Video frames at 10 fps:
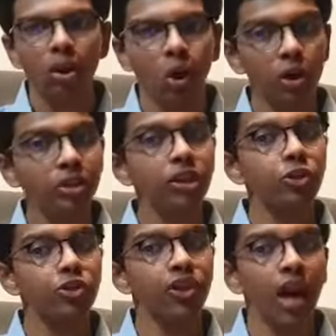our
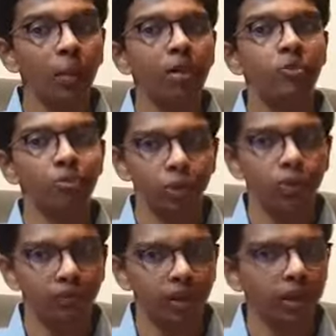teachers help us
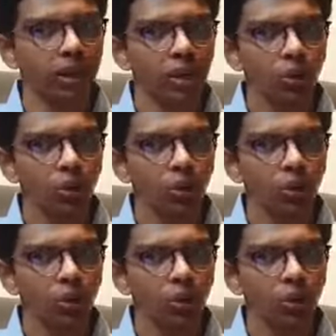prove that